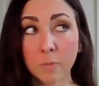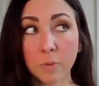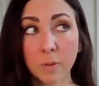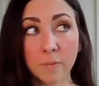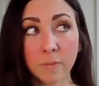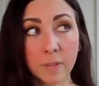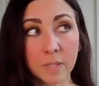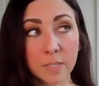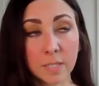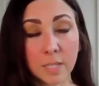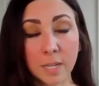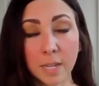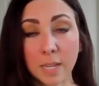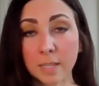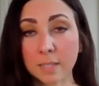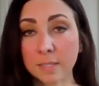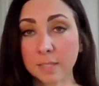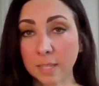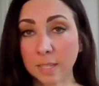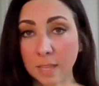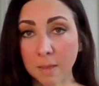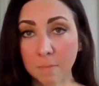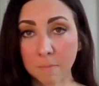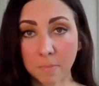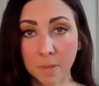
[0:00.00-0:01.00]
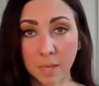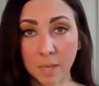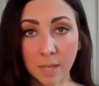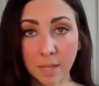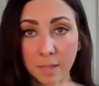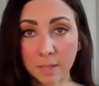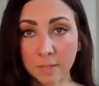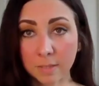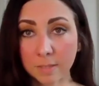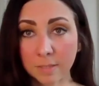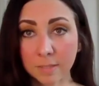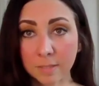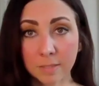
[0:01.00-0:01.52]
revisiting sleep,
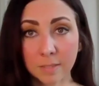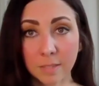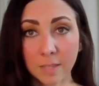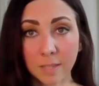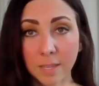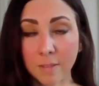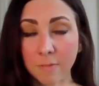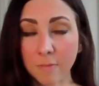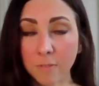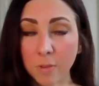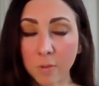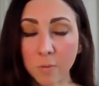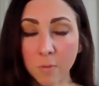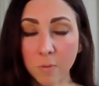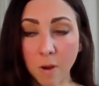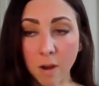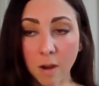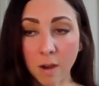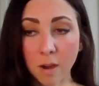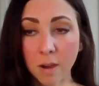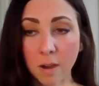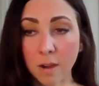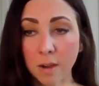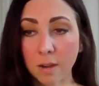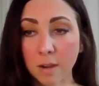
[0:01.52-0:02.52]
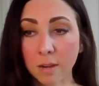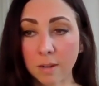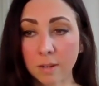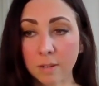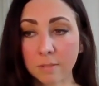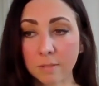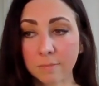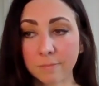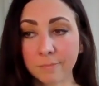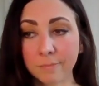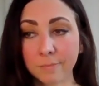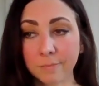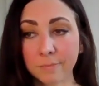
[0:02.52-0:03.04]
because if you are
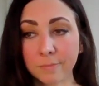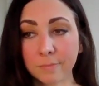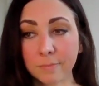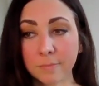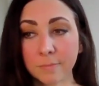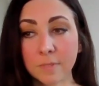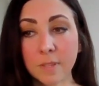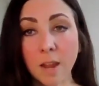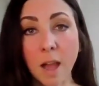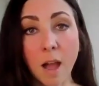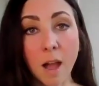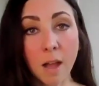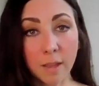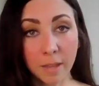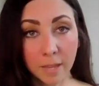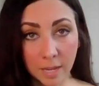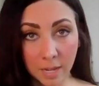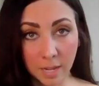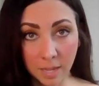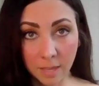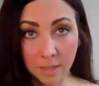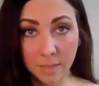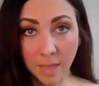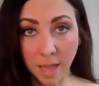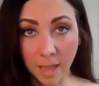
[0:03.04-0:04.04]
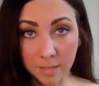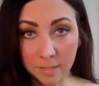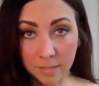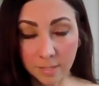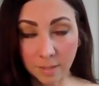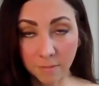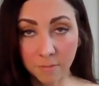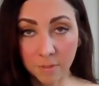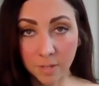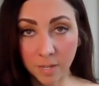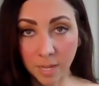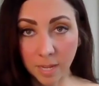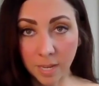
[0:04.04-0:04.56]
not getting that
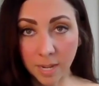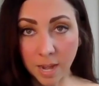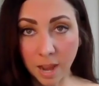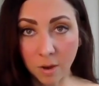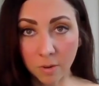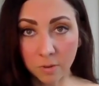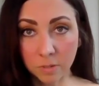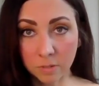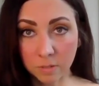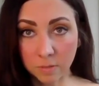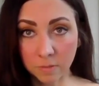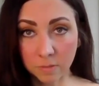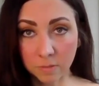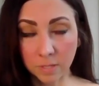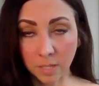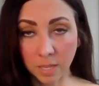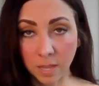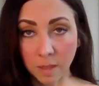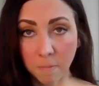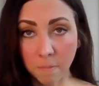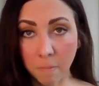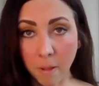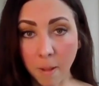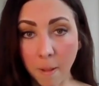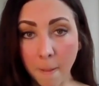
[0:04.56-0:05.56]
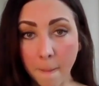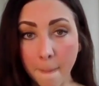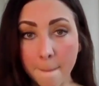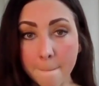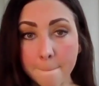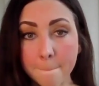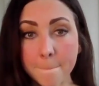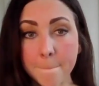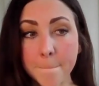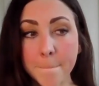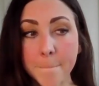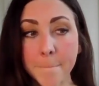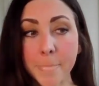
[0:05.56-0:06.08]
7 to 8 hours of sleep,
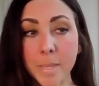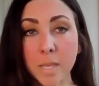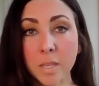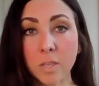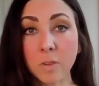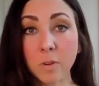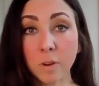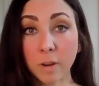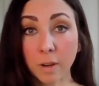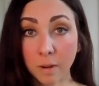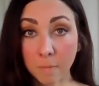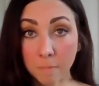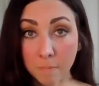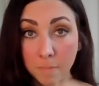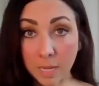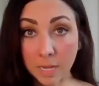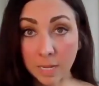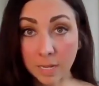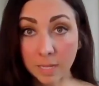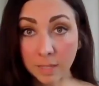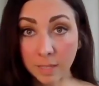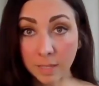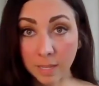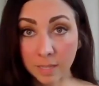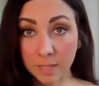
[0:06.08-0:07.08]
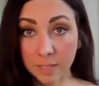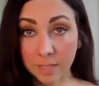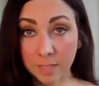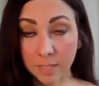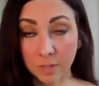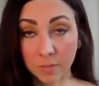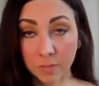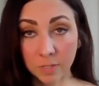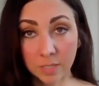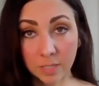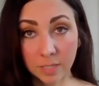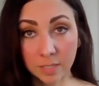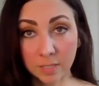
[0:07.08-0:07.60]
you're immediately
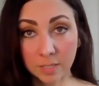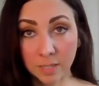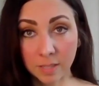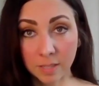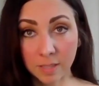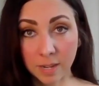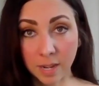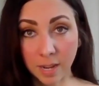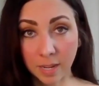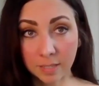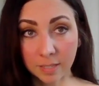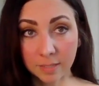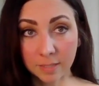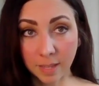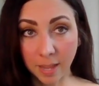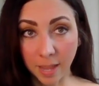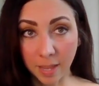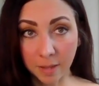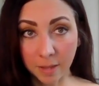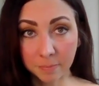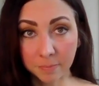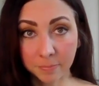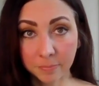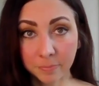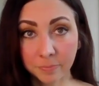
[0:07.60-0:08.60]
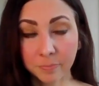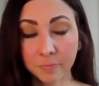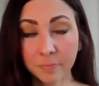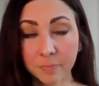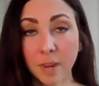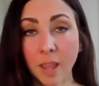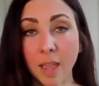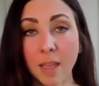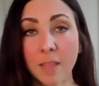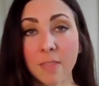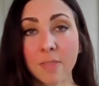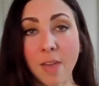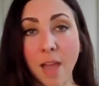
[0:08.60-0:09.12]
insulin resistant the next day.
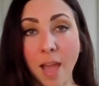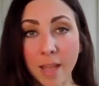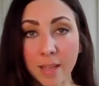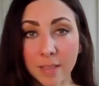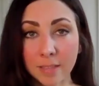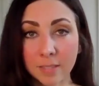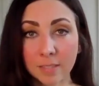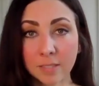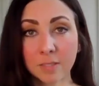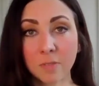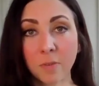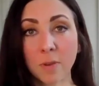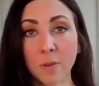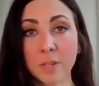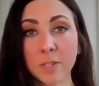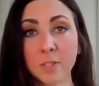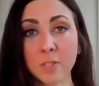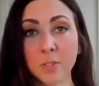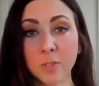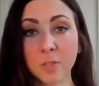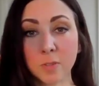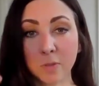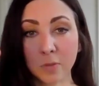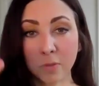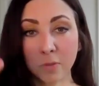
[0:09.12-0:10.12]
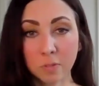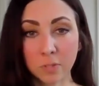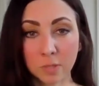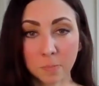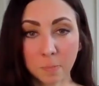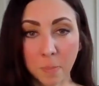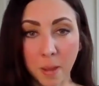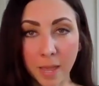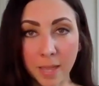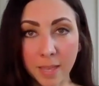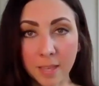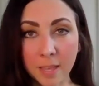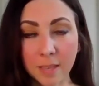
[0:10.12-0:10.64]
And that is going to
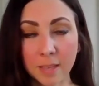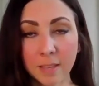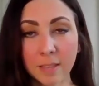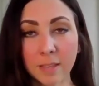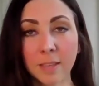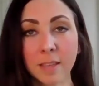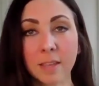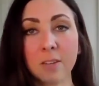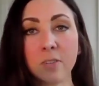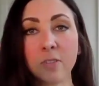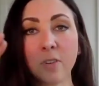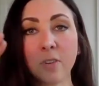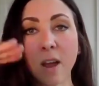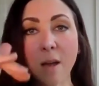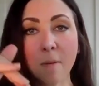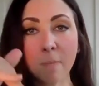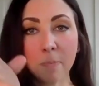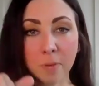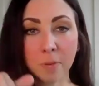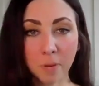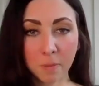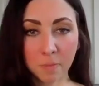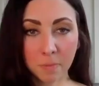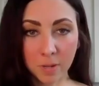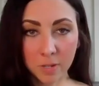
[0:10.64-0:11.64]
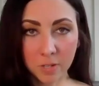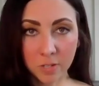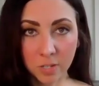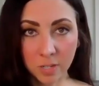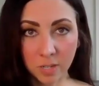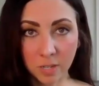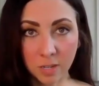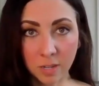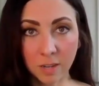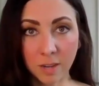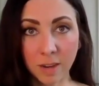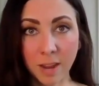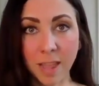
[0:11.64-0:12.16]
spike and drop your blood
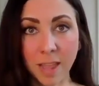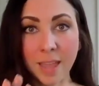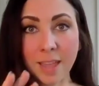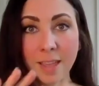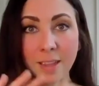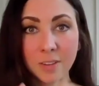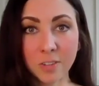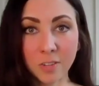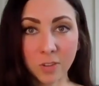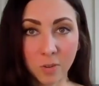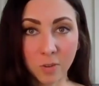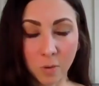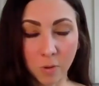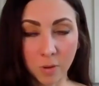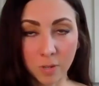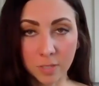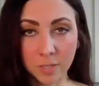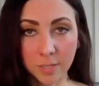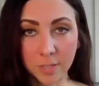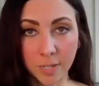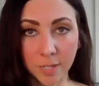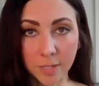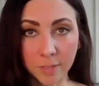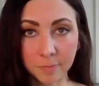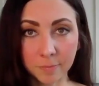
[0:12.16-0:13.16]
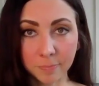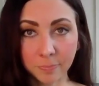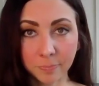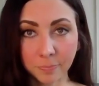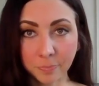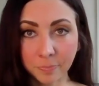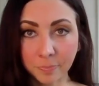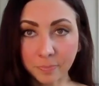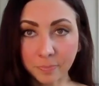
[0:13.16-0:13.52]
sugar and your cortisol.